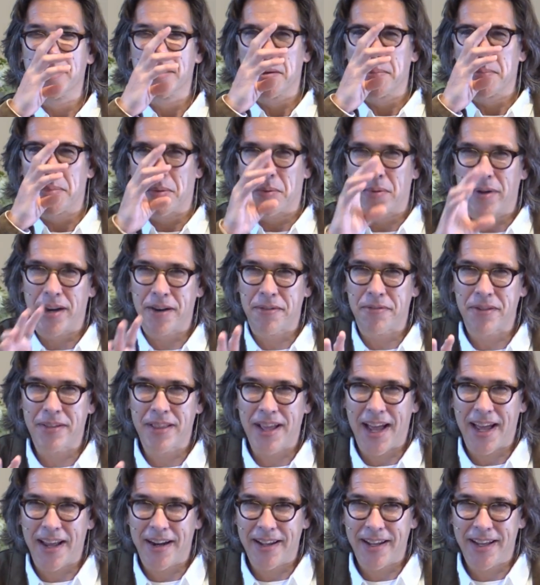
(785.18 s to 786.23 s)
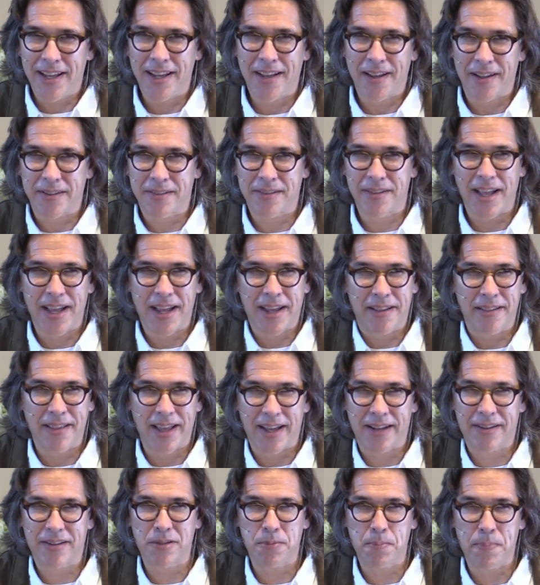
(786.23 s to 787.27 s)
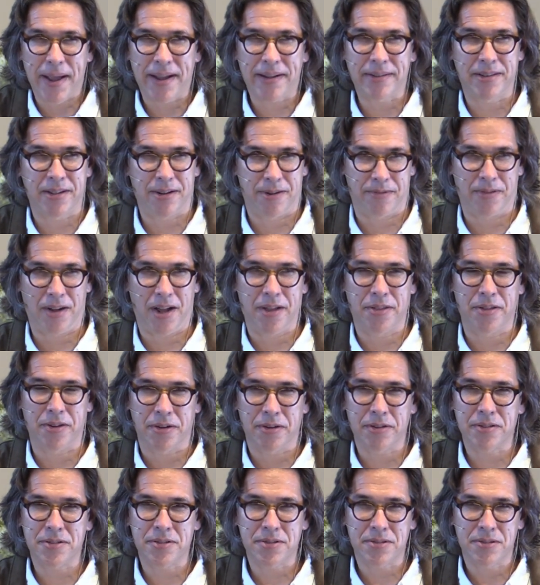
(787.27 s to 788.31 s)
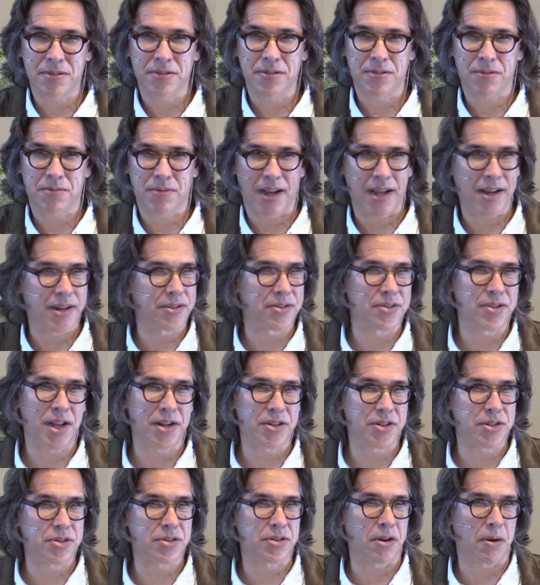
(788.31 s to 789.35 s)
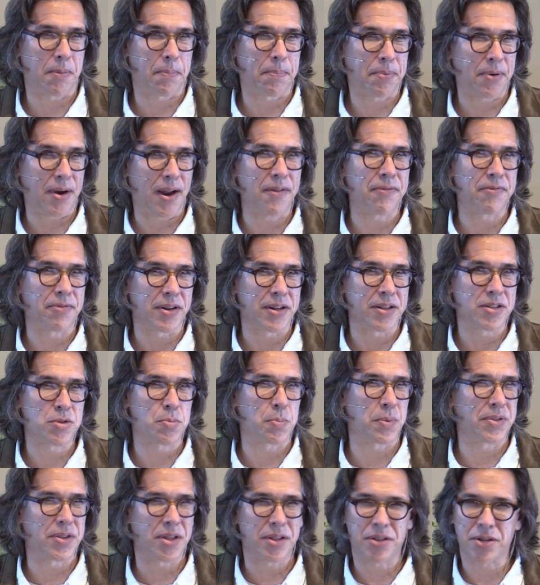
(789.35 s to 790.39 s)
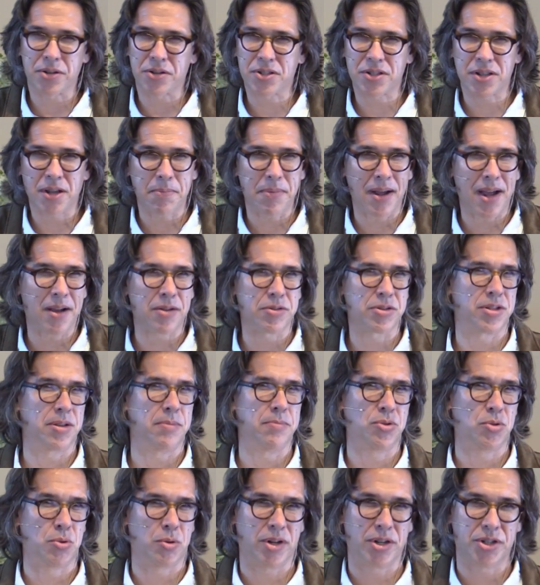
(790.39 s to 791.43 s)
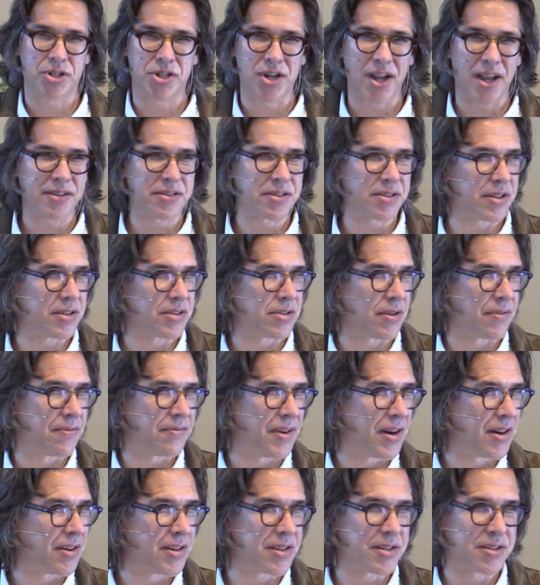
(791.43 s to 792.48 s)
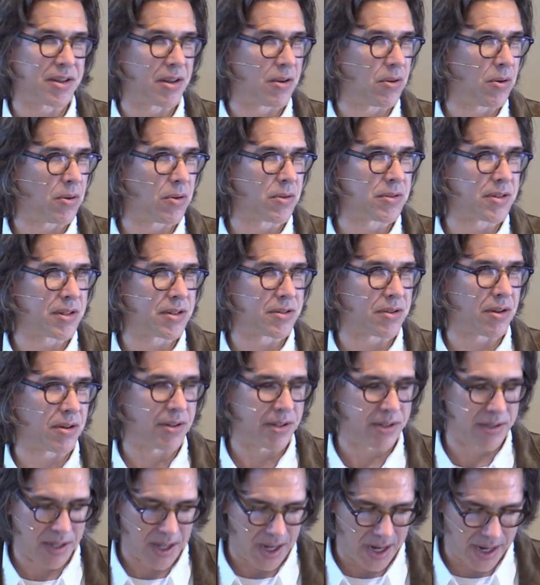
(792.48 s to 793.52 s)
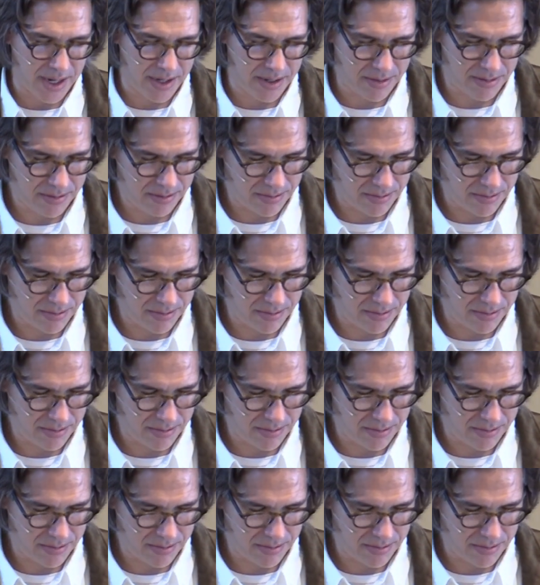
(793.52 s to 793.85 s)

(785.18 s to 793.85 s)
but whatever that is, they, they expect it of others, right? It's not just their preference, but that there's somehow some sort of justice or fairness that holds us all in line.